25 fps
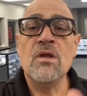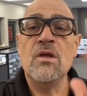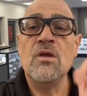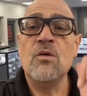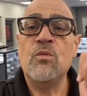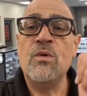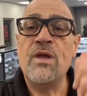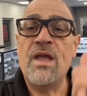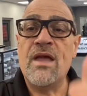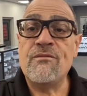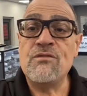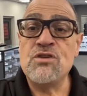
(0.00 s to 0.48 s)

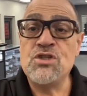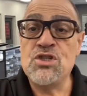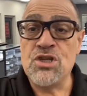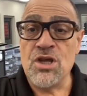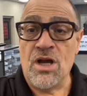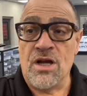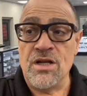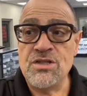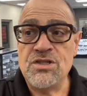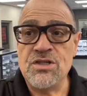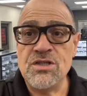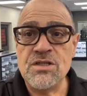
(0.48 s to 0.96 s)
We have
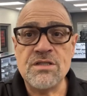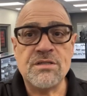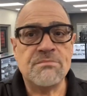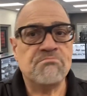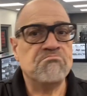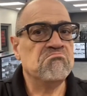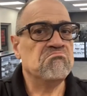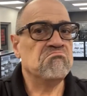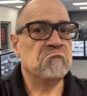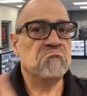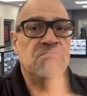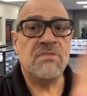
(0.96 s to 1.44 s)
judges
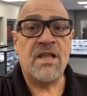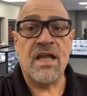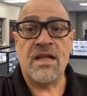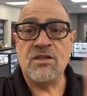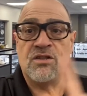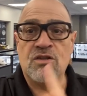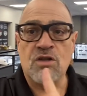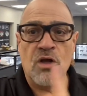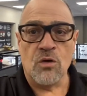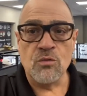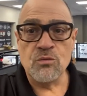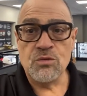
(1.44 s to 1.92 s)

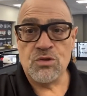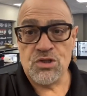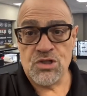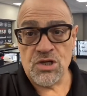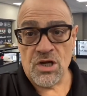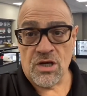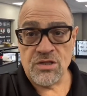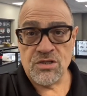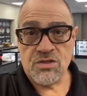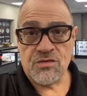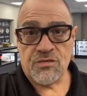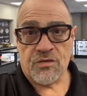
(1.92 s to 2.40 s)
that don't
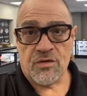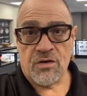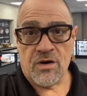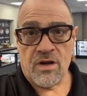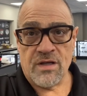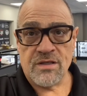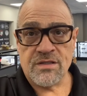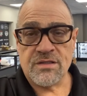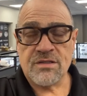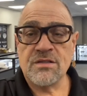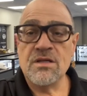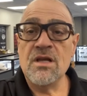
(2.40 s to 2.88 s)
judge for
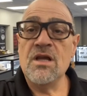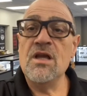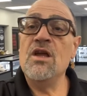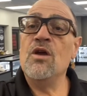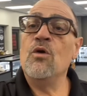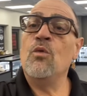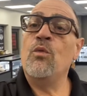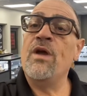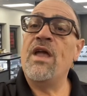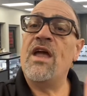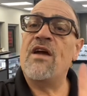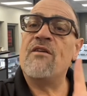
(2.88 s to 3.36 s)
us.
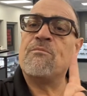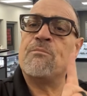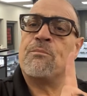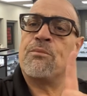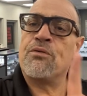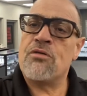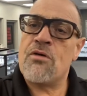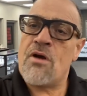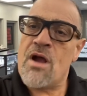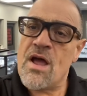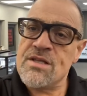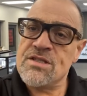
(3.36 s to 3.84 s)
We have
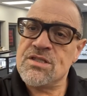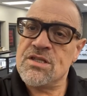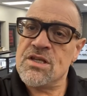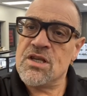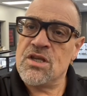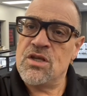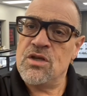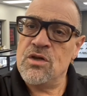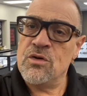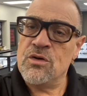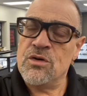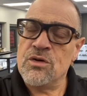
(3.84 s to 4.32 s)

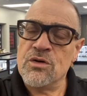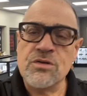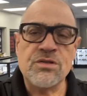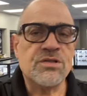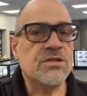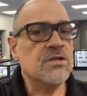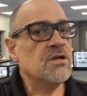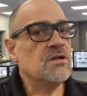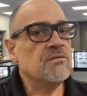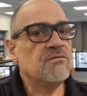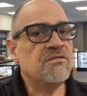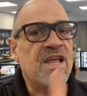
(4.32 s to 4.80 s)
prosecutors
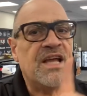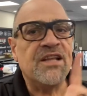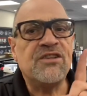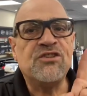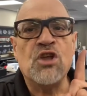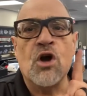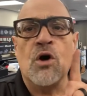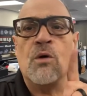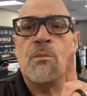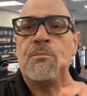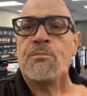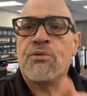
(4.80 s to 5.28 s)
that
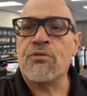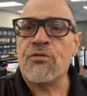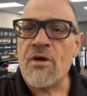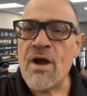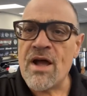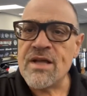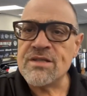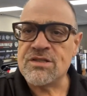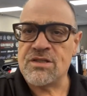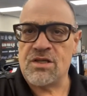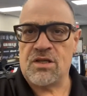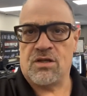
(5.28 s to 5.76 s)
don't
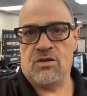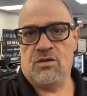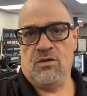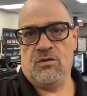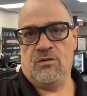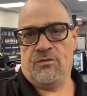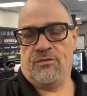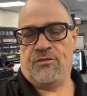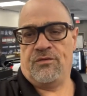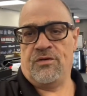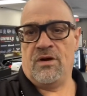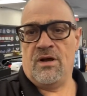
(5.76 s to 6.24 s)

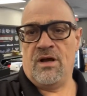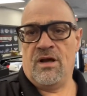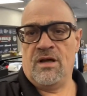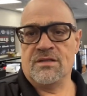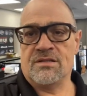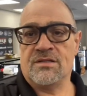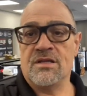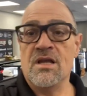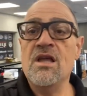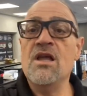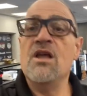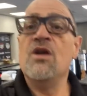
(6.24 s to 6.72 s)
prosecute for
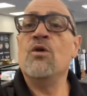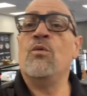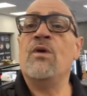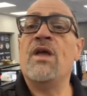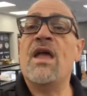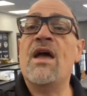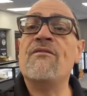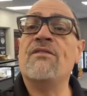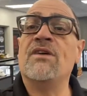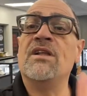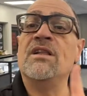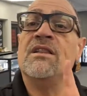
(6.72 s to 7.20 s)
us. We
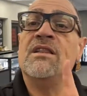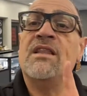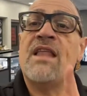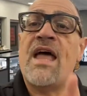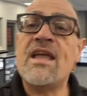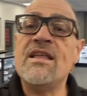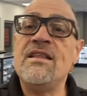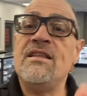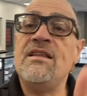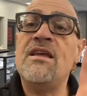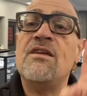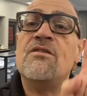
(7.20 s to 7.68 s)
have
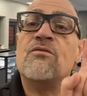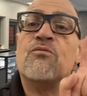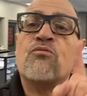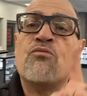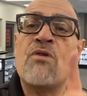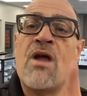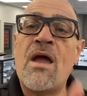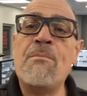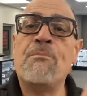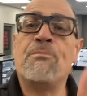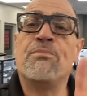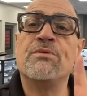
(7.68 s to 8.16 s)
elected
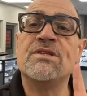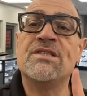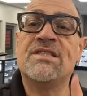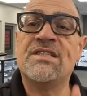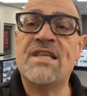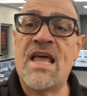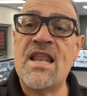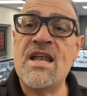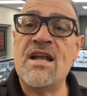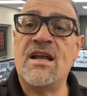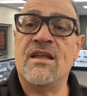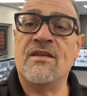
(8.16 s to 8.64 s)

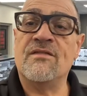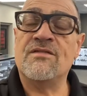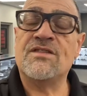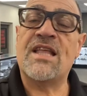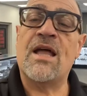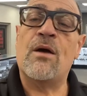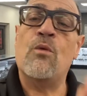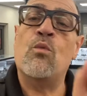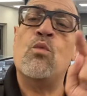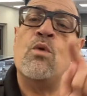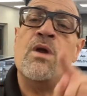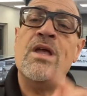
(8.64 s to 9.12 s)
representatives
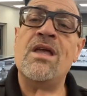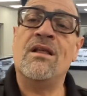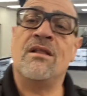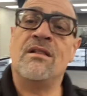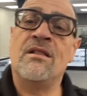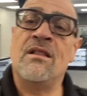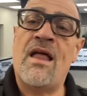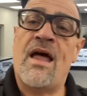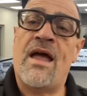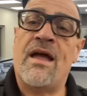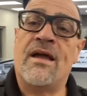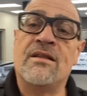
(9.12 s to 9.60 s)
that we
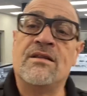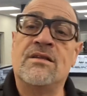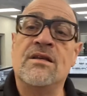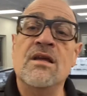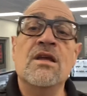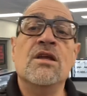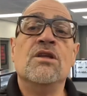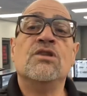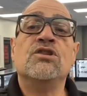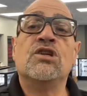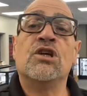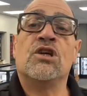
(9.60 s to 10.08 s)
elect
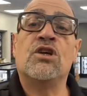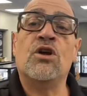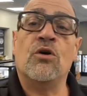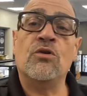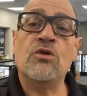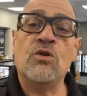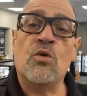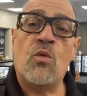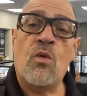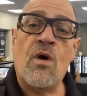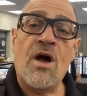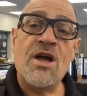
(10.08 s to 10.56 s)
to go
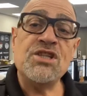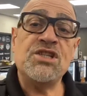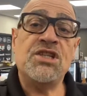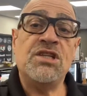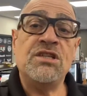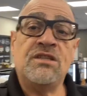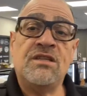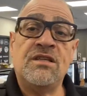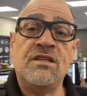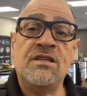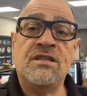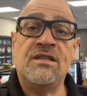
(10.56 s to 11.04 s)
to
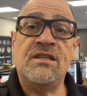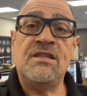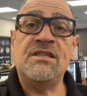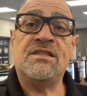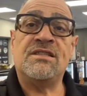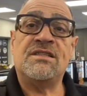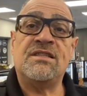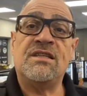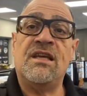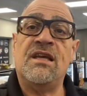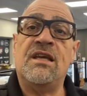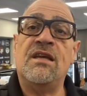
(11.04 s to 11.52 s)
Washington,
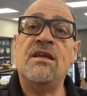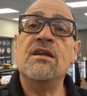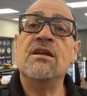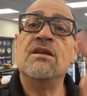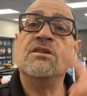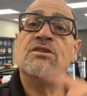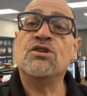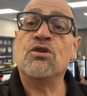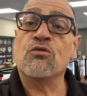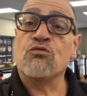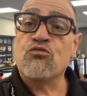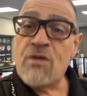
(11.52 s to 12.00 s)
D.C.
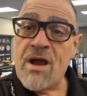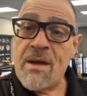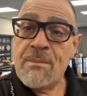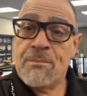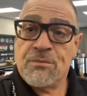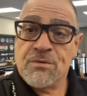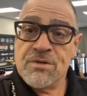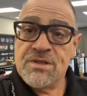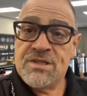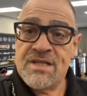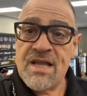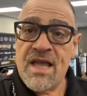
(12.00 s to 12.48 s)
to
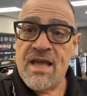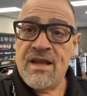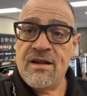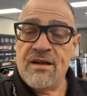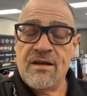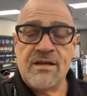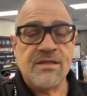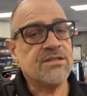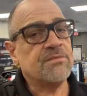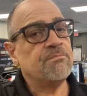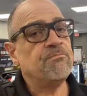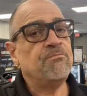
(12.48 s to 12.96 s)
represent
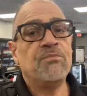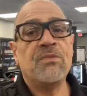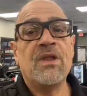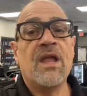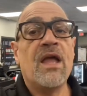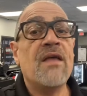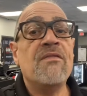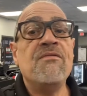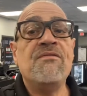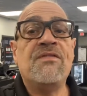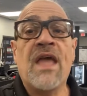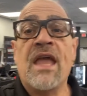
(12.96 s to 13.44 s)
us,
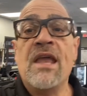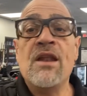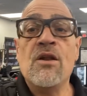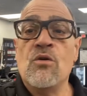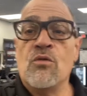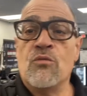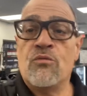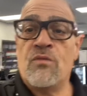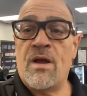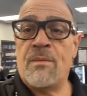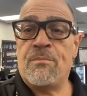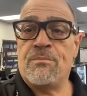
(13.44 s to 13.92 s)
and they
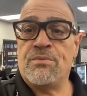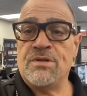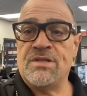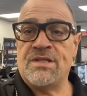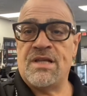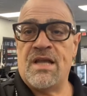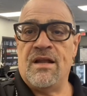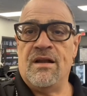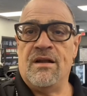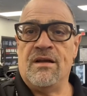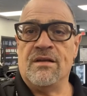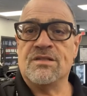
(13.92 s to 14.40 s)
don't
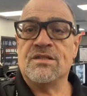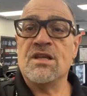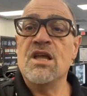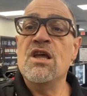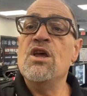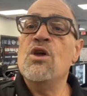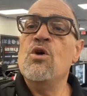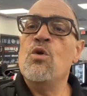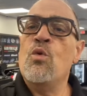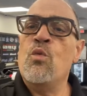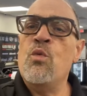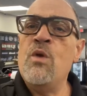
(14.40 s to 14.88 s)
represent us.
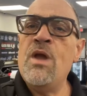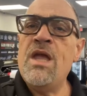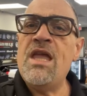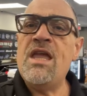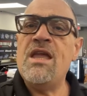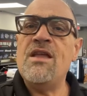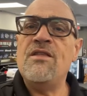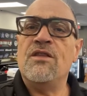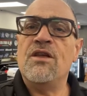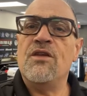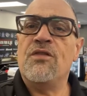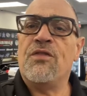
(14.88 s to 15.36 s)

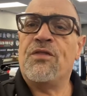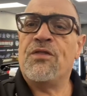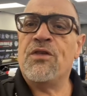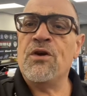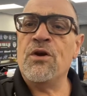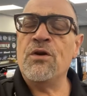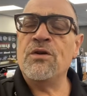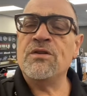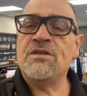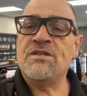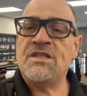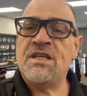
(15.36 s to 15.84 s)
We, the
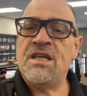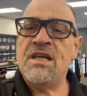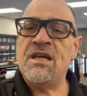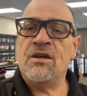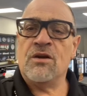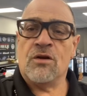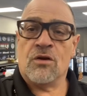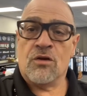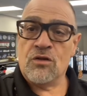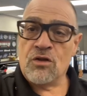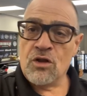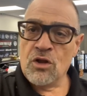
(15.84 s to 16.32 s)
third
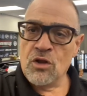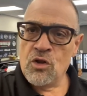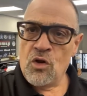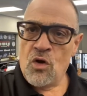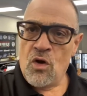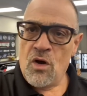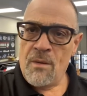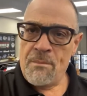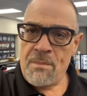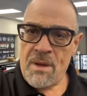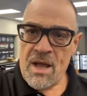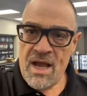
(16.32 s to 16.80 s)
tier, the
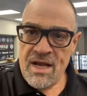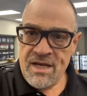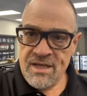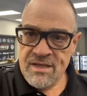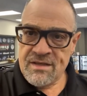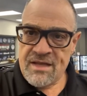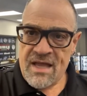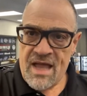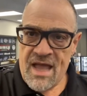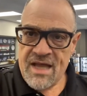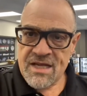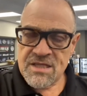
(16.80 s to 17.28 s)
law abiding,
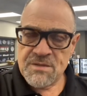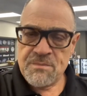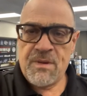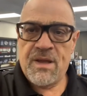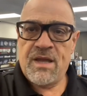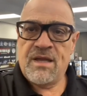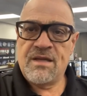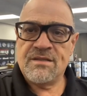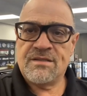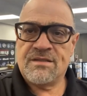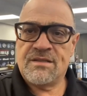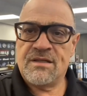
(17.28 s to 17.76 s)
tax
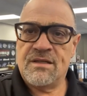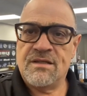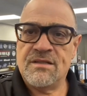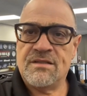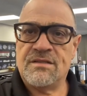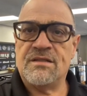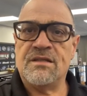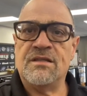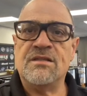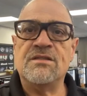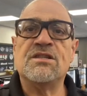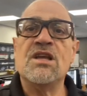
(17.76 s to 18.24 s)
paying
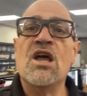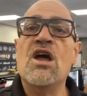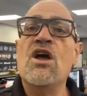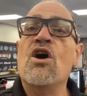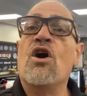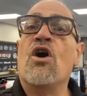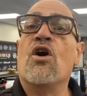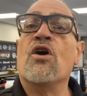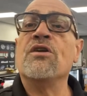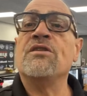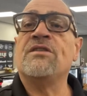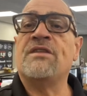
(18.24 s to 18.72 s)
citizens,
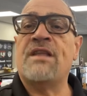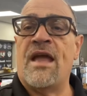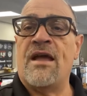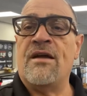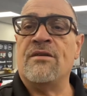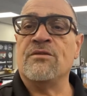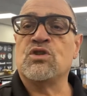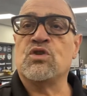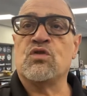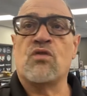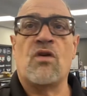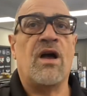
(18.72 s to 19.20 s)
are
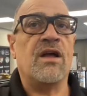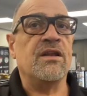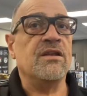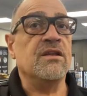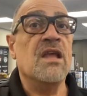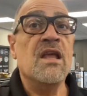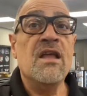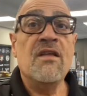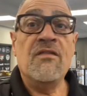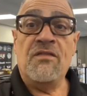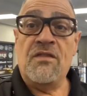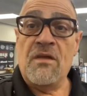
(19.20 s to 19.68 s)
downtrodden.
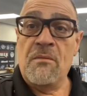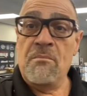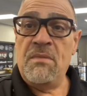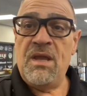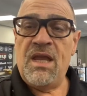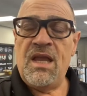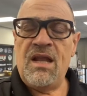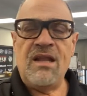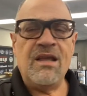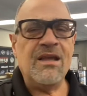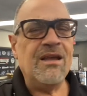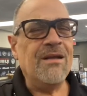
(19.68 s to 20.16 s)
The
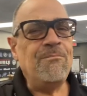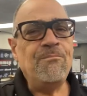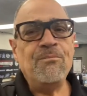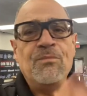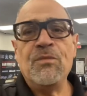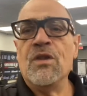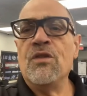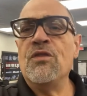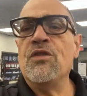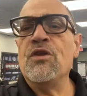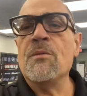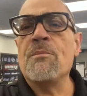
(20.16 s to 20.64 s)
media,
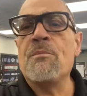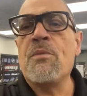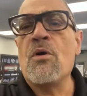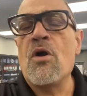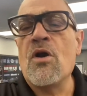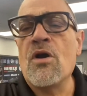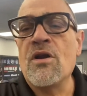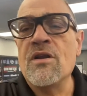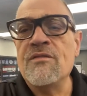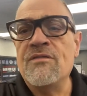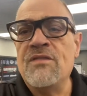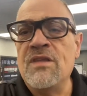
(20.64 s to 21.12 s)
they're
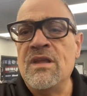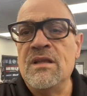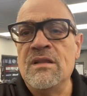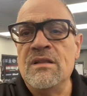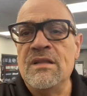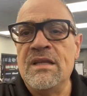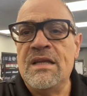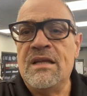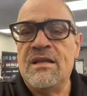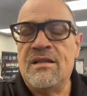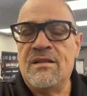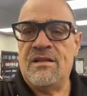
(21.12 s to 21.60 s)
part of the
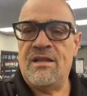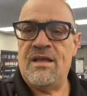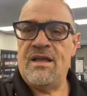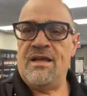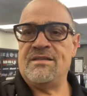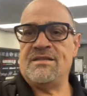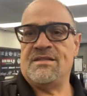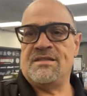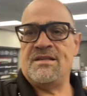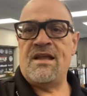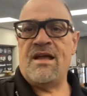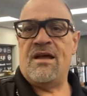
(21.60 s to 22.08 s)
elite
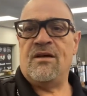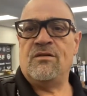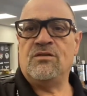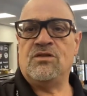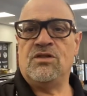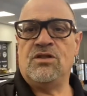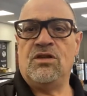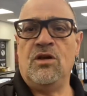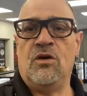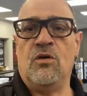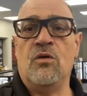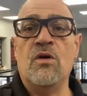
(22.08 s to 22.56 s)
class now,
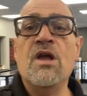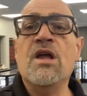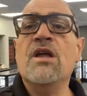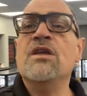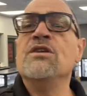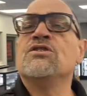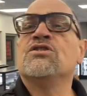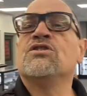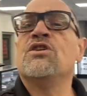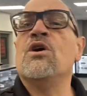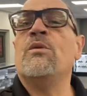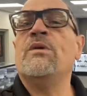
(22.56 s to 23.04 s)
too.
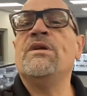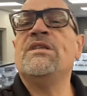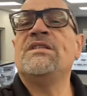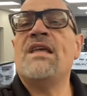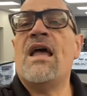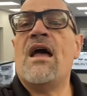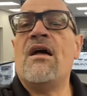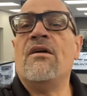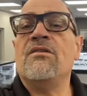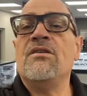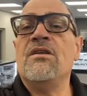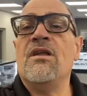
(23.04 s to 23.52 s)
So it's
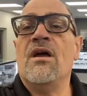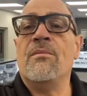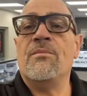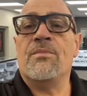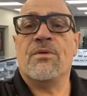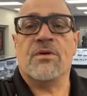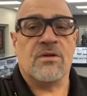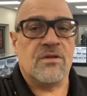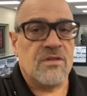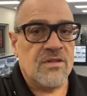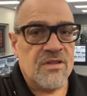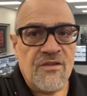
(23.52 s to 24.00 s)

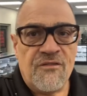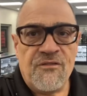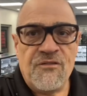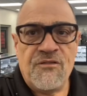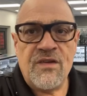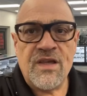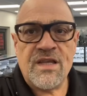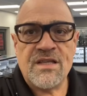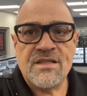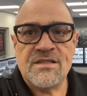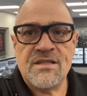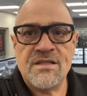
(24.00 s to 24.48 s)
outnumbered. The
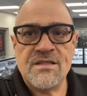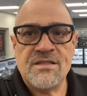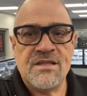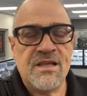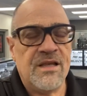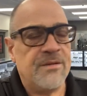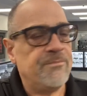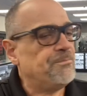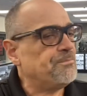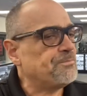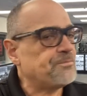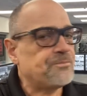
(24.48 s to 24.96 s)
fix is
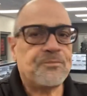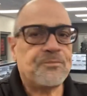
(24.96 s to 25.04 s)
in.